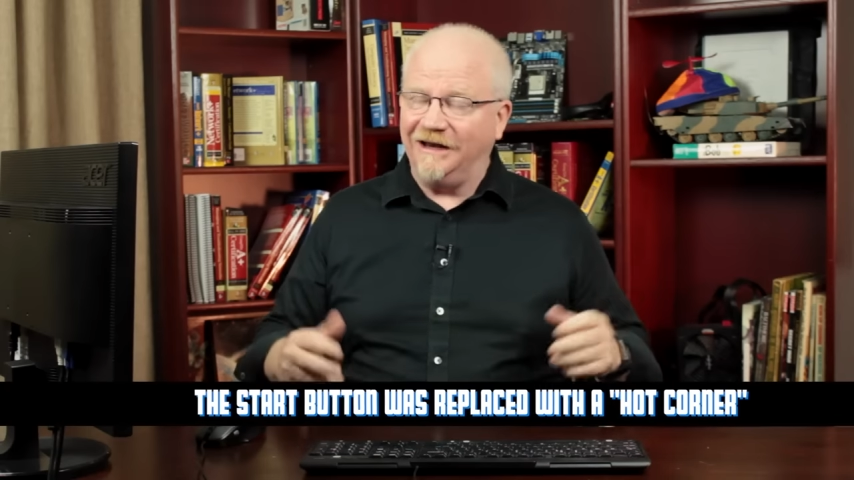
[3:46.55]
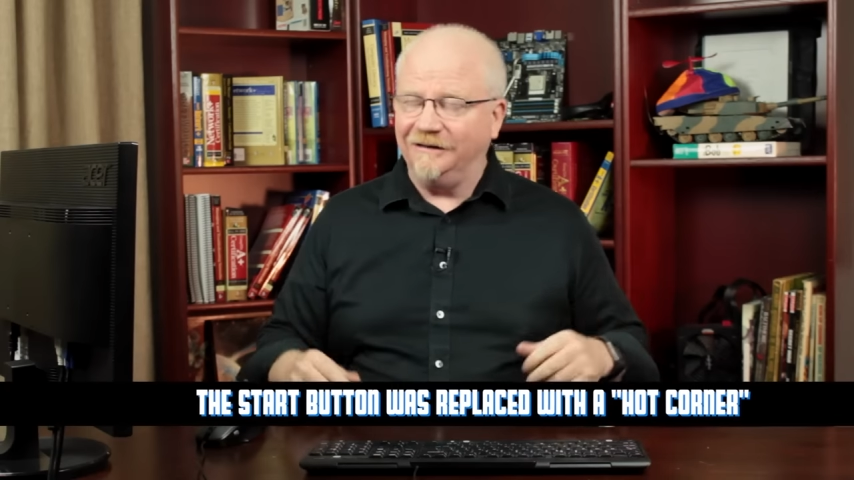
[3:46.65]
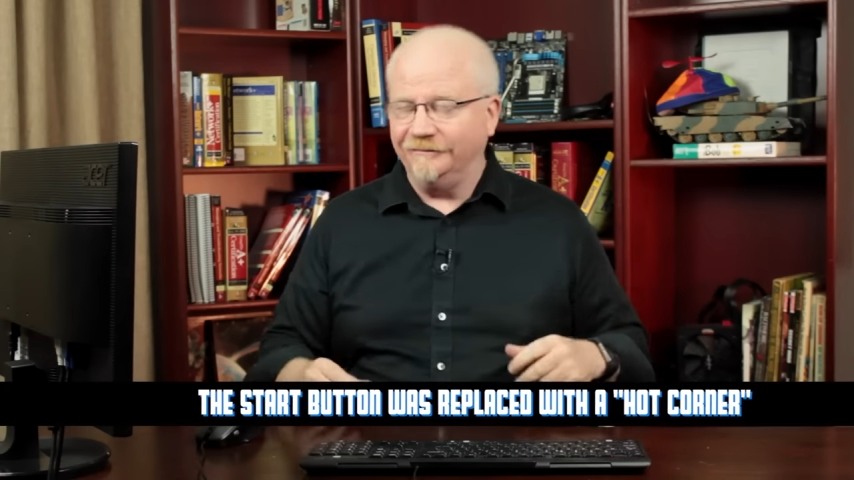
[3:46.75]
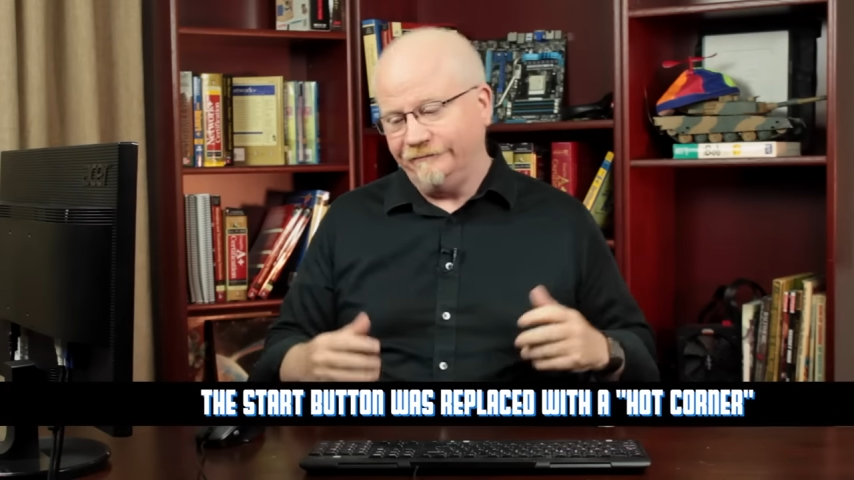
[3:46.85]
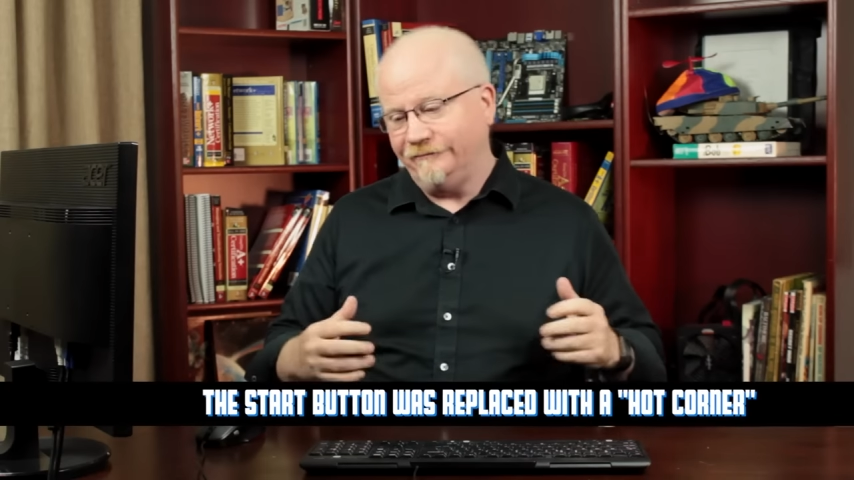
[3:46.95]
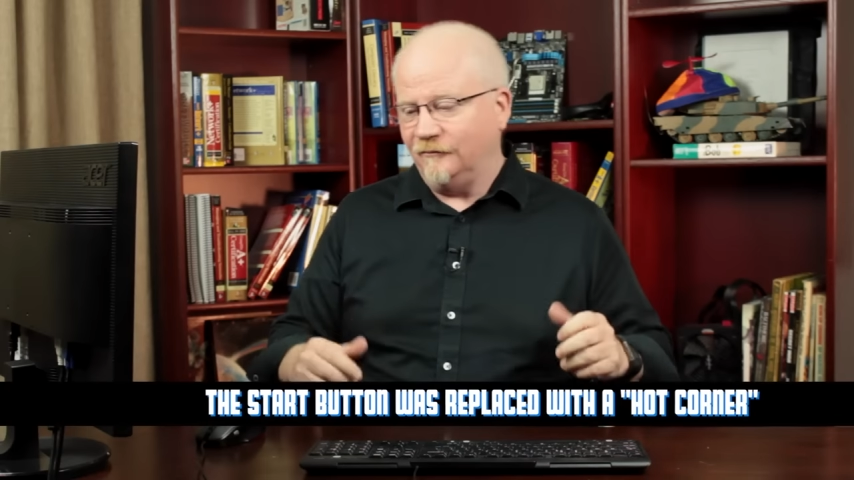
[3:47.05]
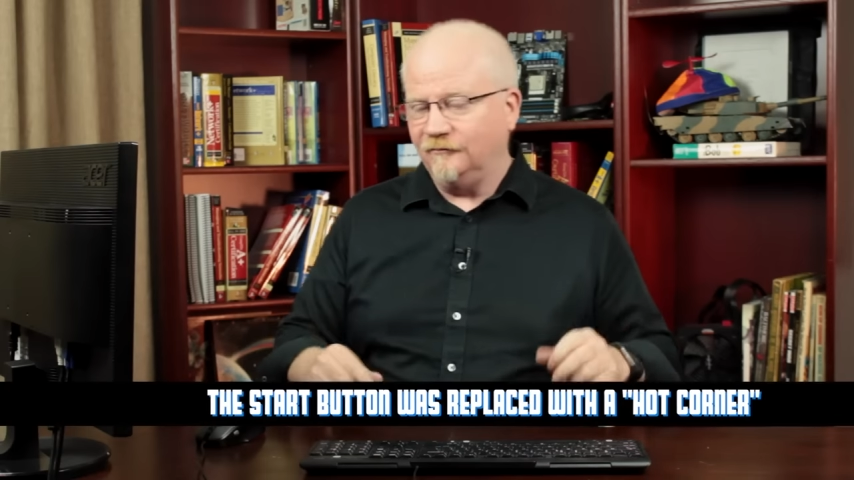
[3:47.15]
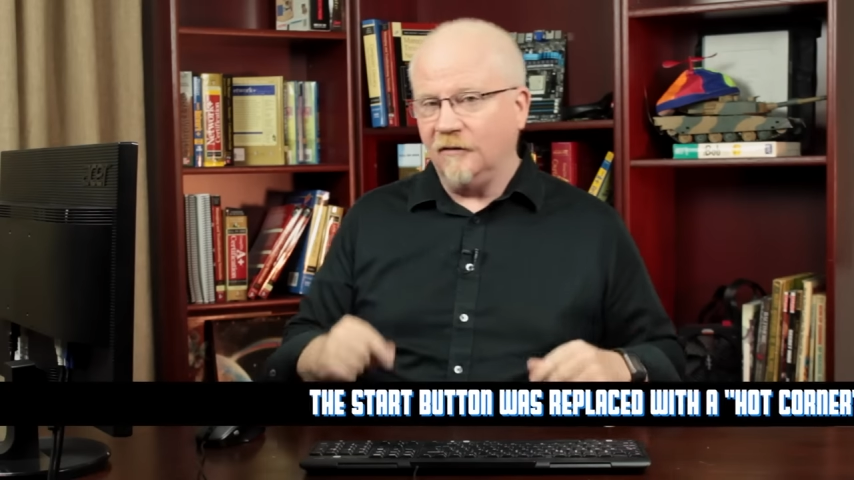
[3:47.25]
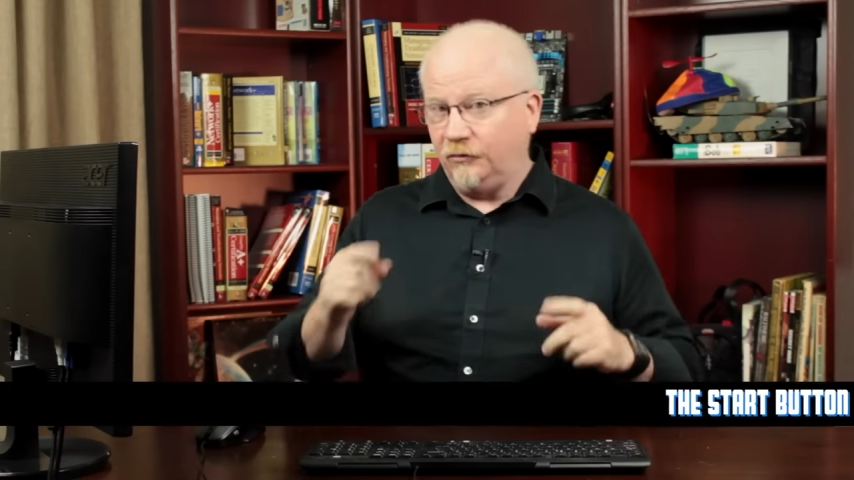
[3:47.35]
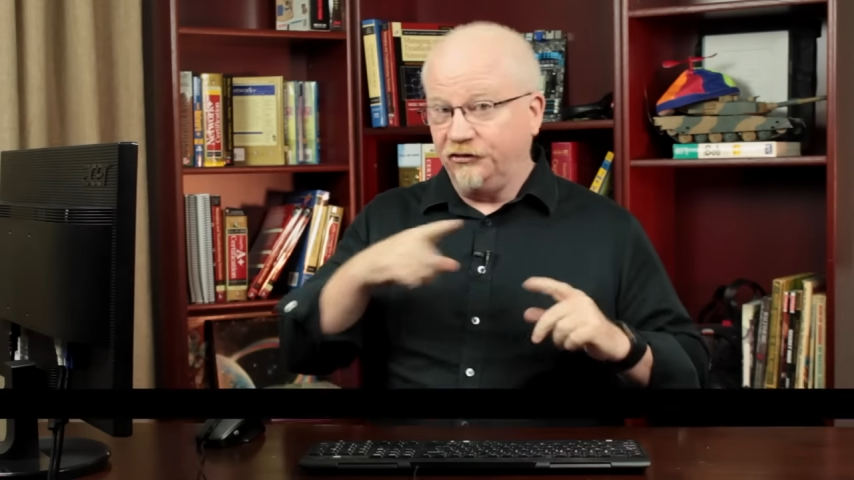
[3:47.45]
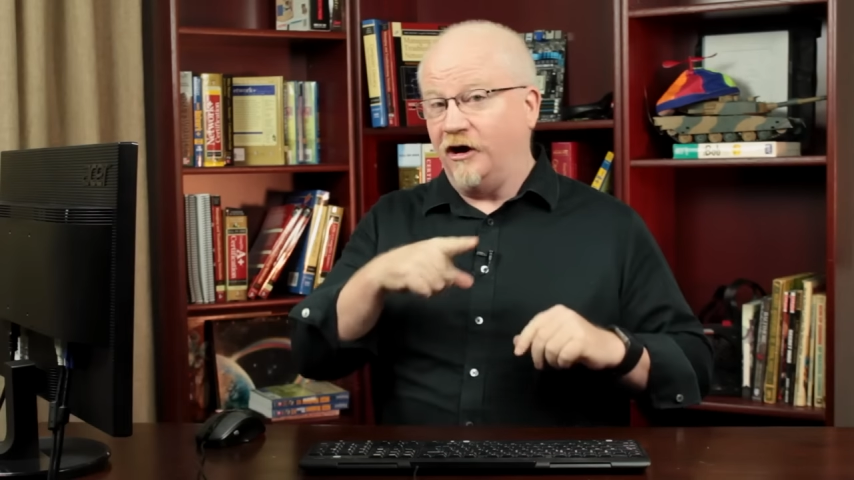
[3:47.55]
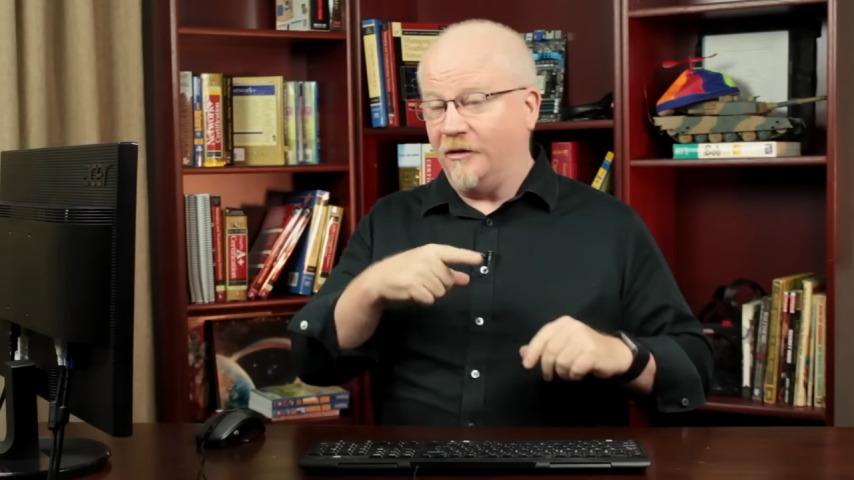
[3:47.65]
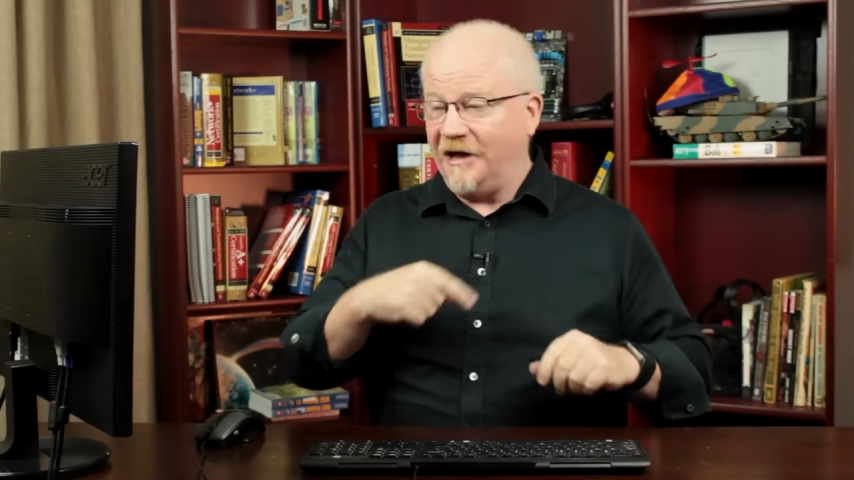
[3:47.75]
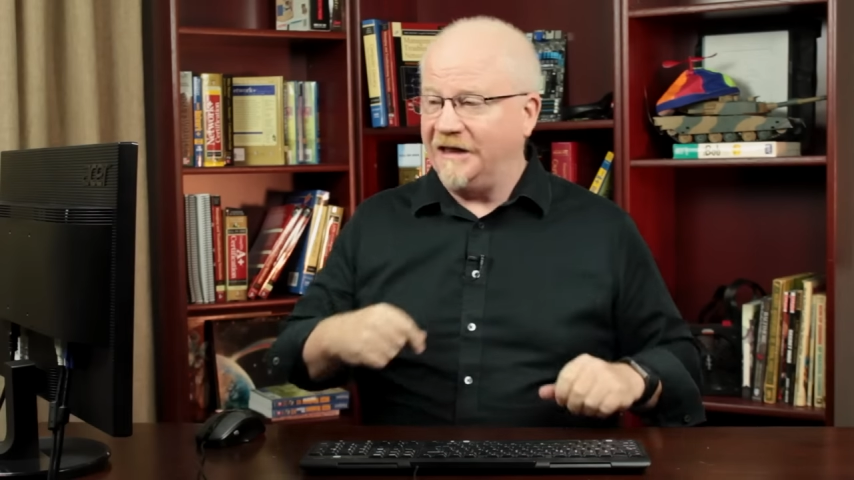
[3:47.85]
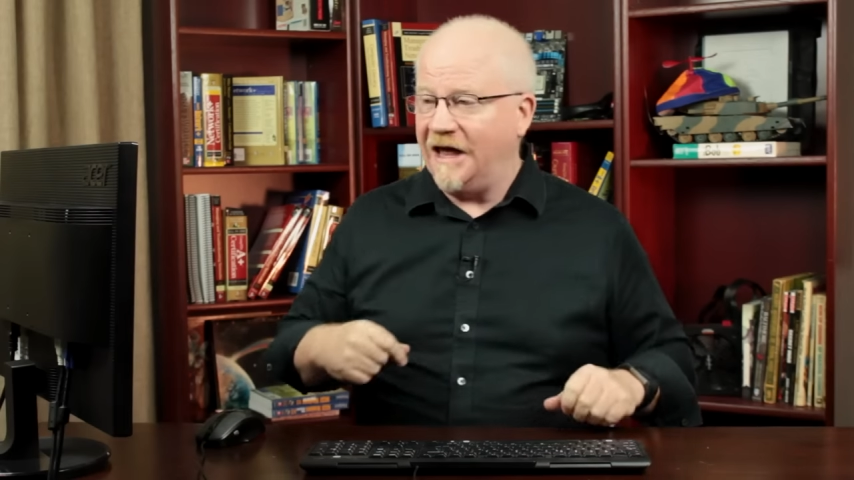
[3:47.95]
and well, we'll talk
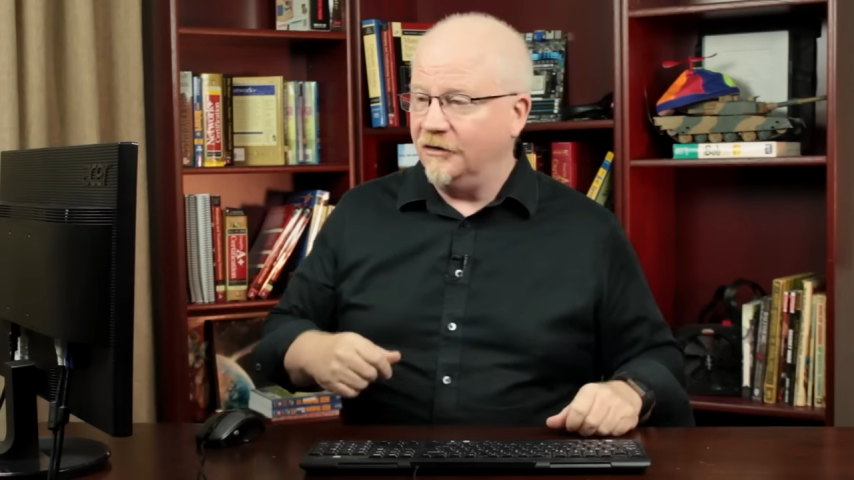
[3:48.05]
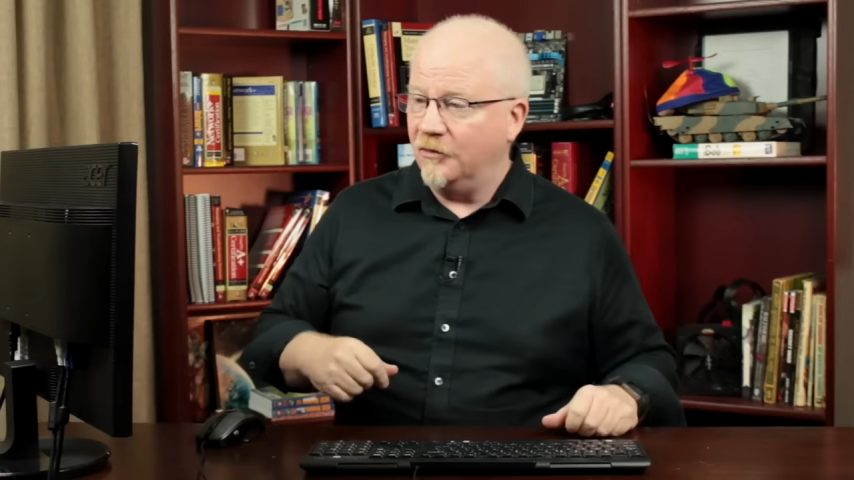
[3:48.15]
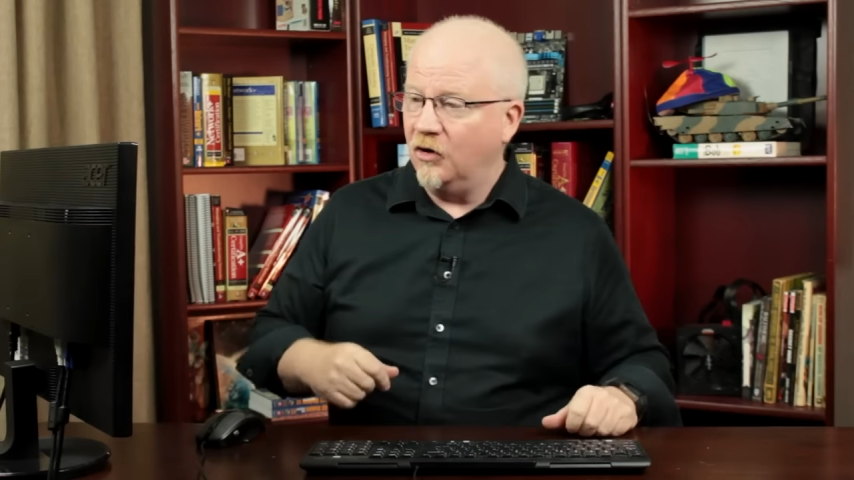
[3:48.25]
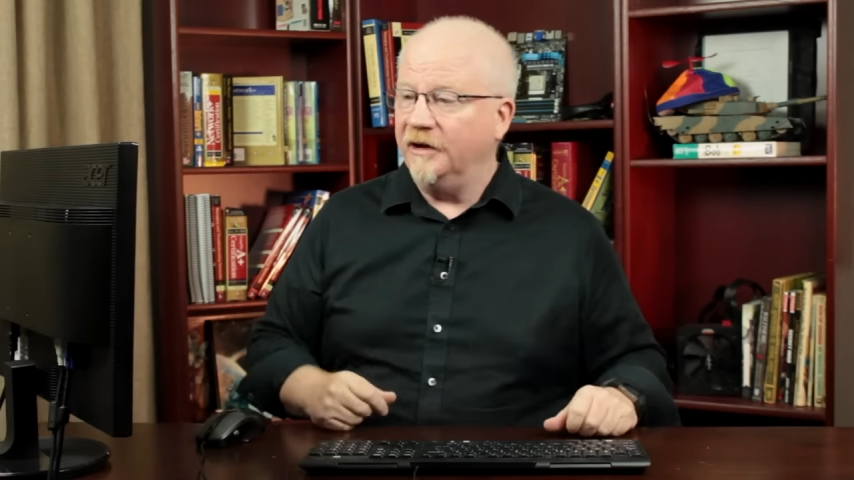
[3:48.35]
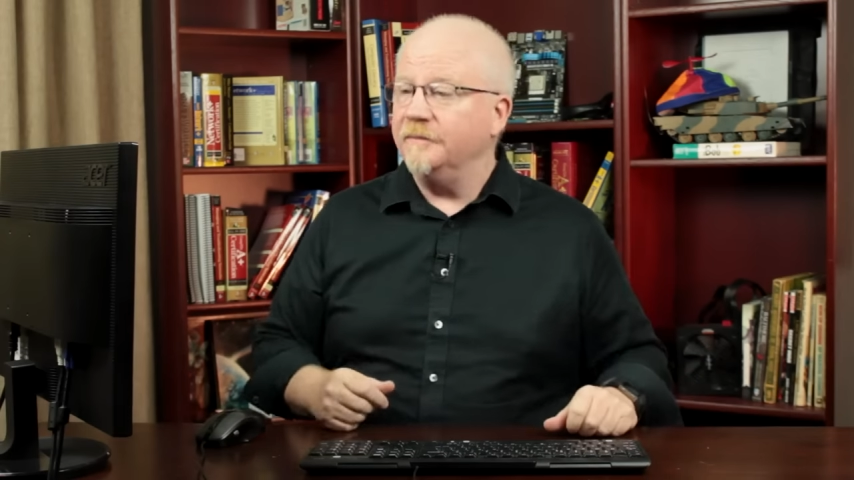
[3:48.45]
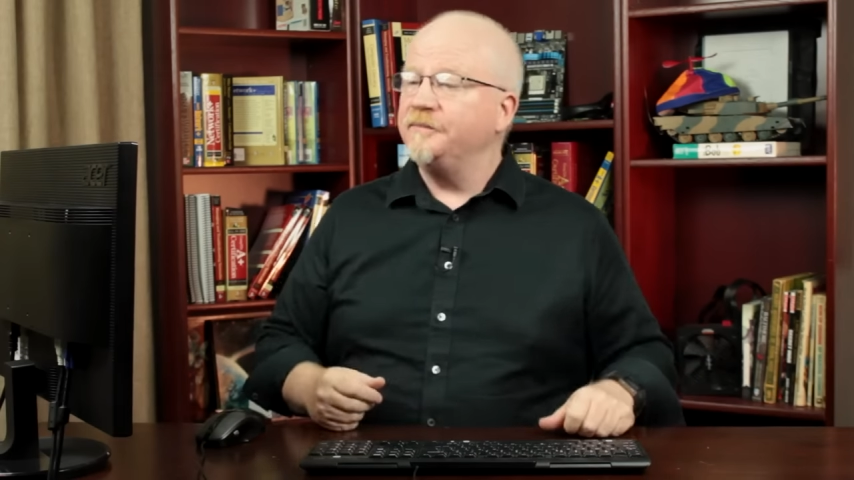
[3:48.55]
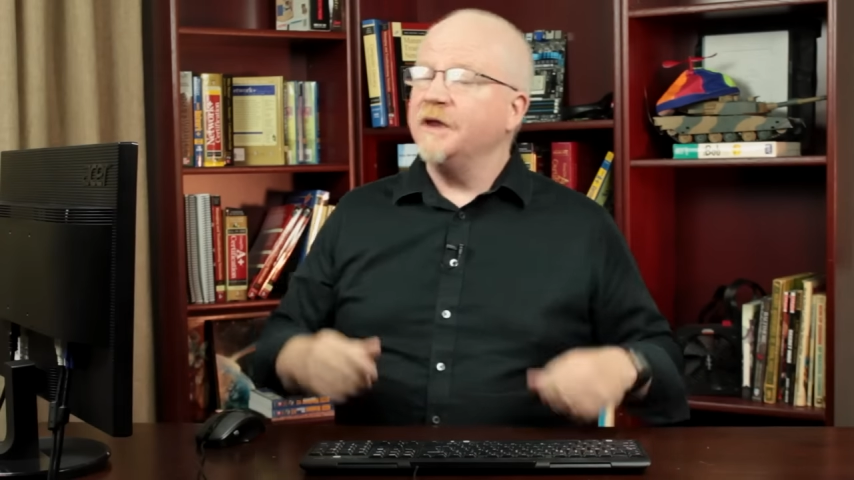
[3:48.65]
about that in a moment.